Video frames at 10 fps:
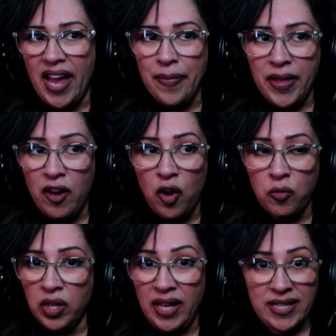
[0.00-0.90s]
and they
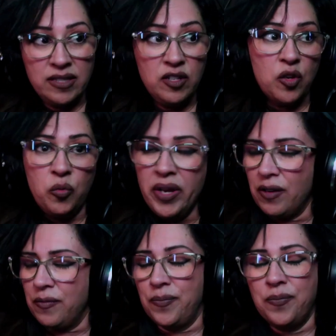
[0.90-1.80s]
all realize, look,
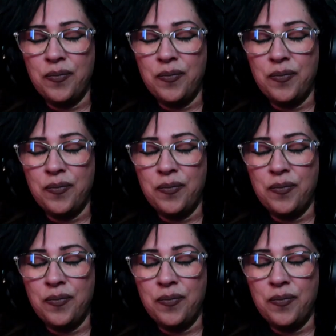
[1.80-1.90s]
we are